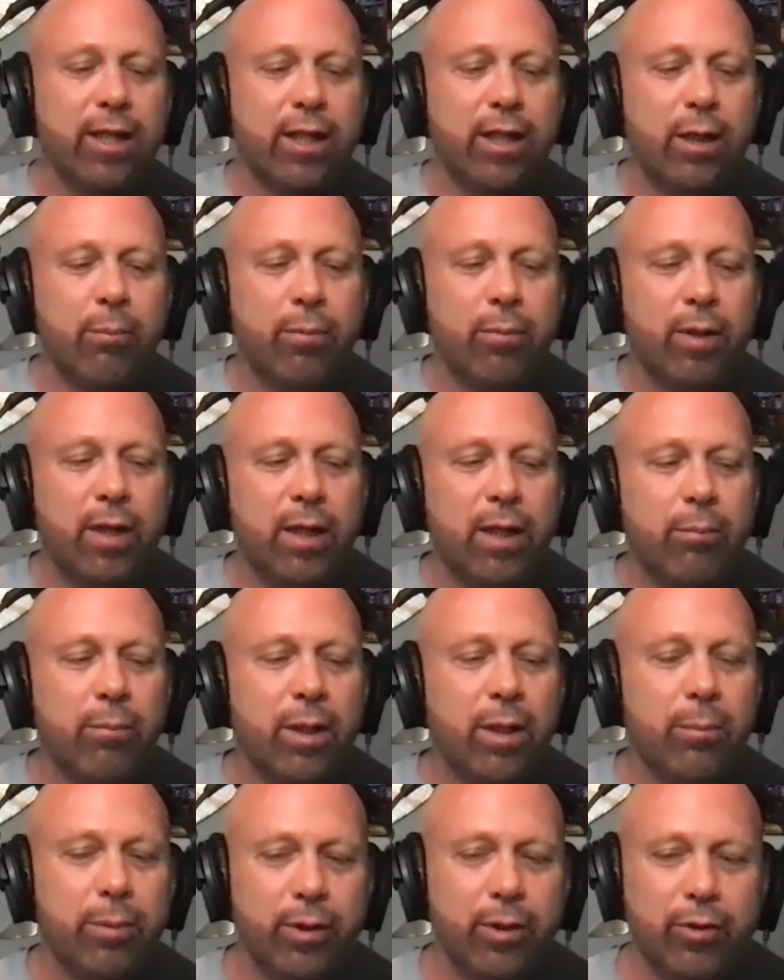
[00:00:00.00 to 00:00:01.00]
I'm I
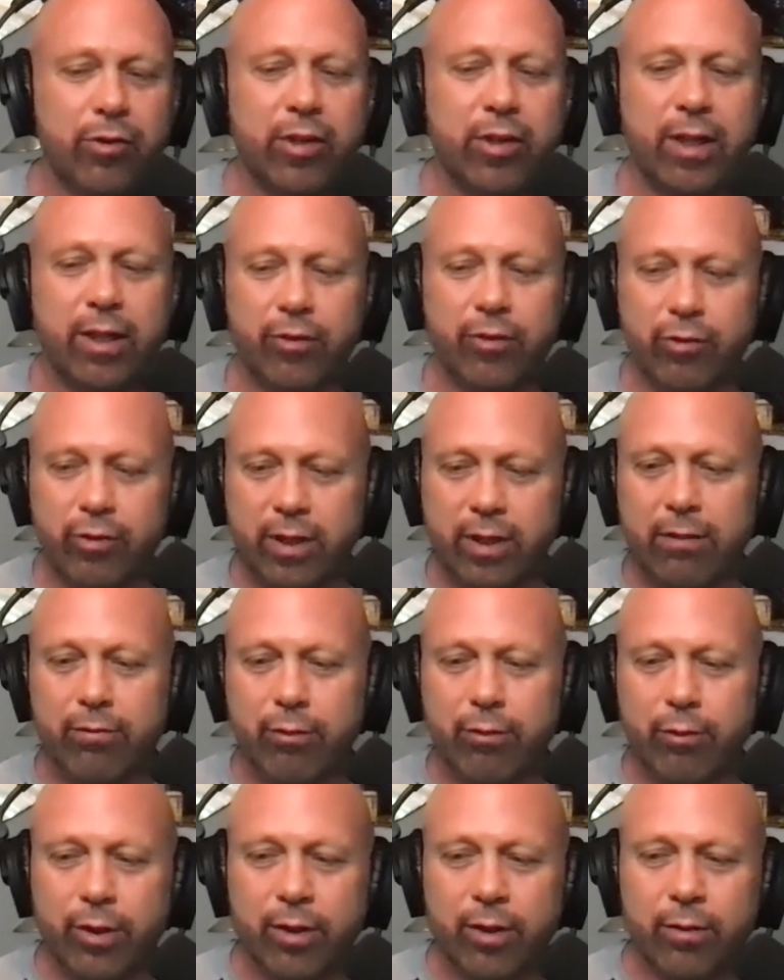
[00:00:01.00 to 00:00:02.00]
might be able to answer that
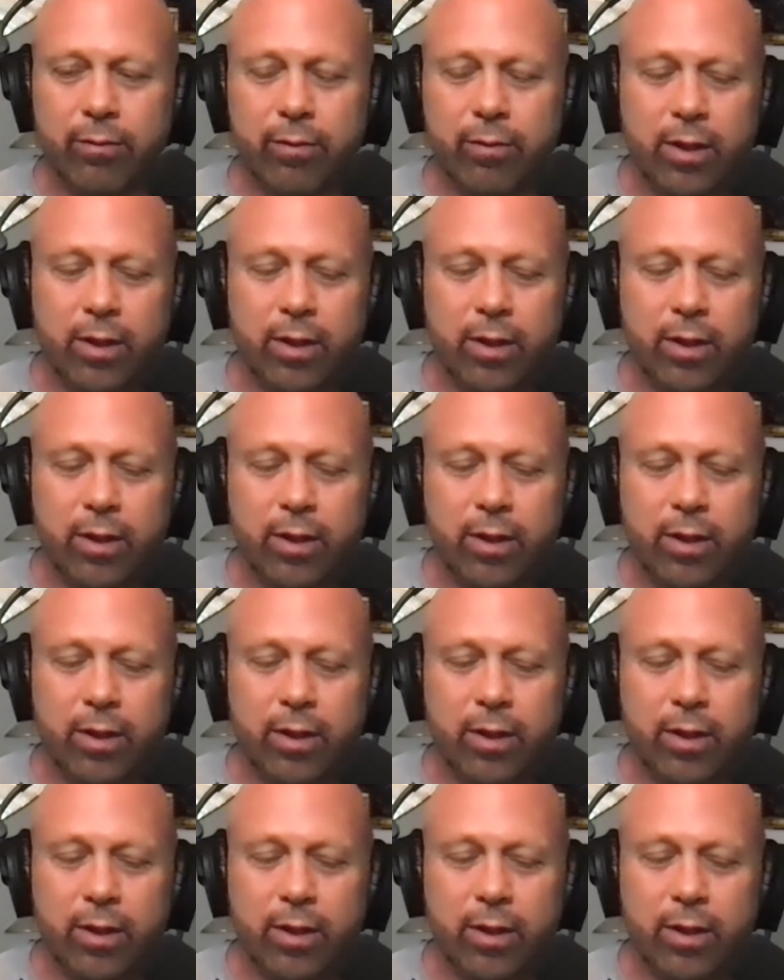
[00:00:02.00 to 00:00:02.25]
for you.